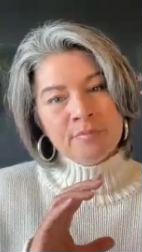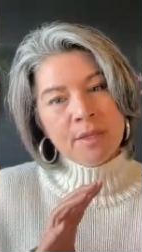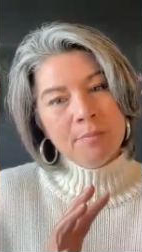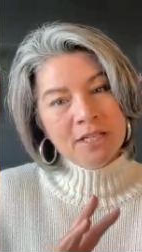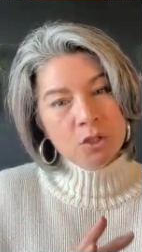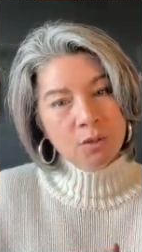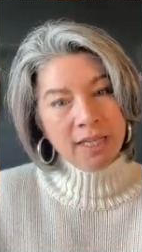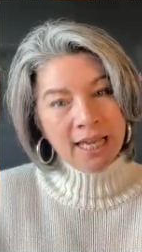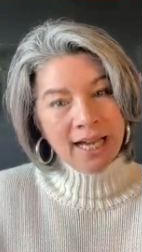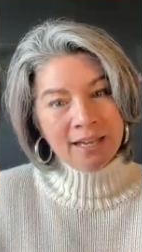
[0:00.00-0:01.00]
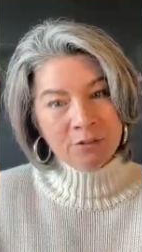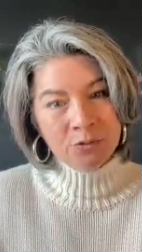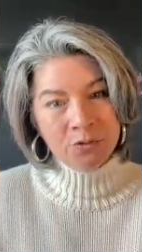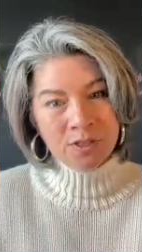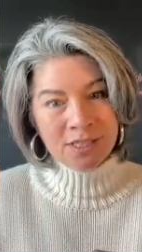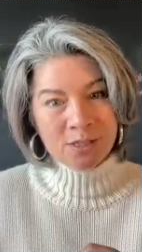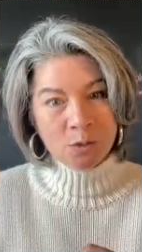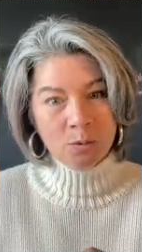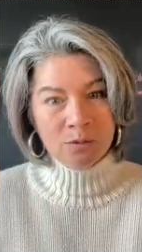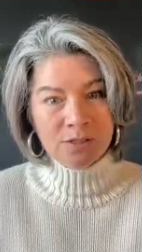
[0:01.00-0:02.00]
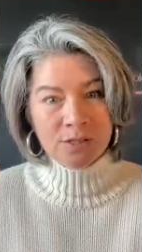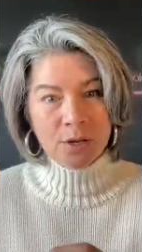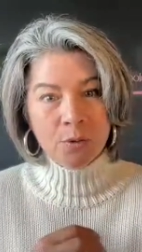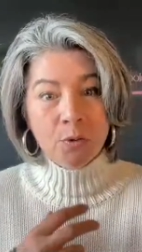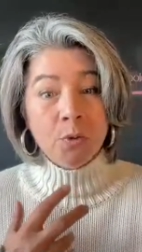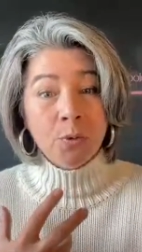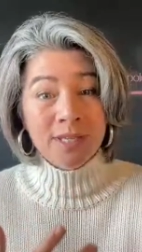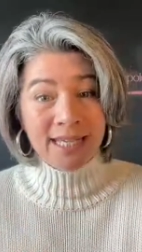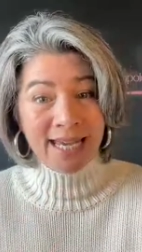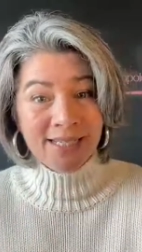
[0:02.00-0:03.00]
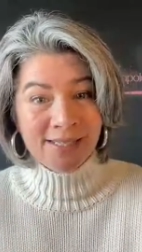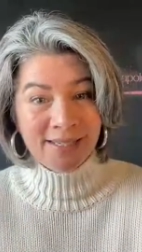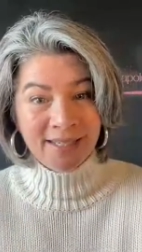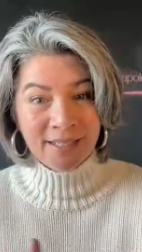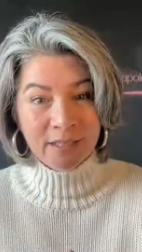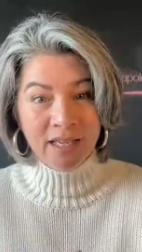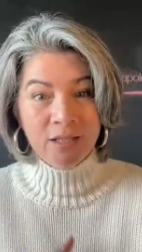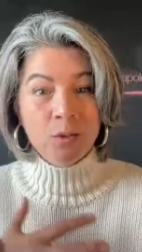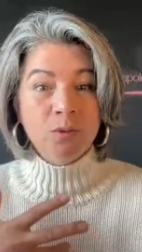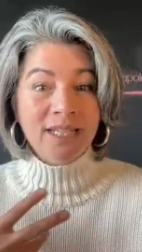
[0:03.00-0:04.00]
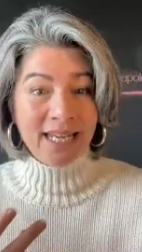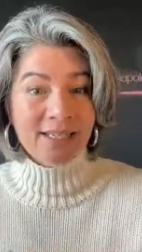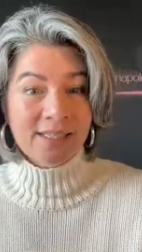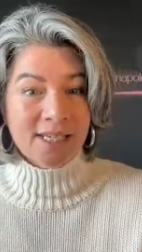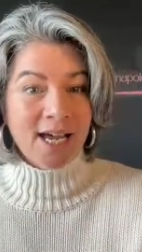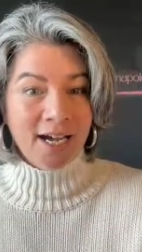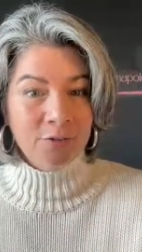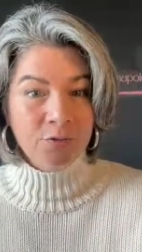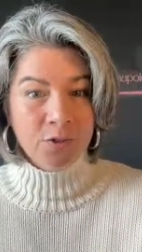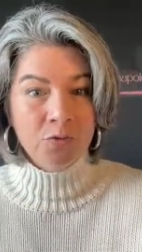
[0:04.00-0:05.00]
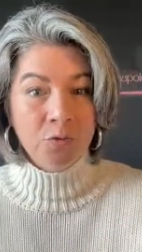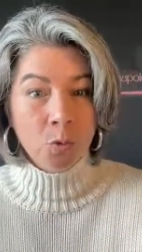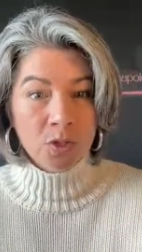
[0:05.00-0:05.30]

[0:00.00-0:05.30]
but your life is also creating your next life for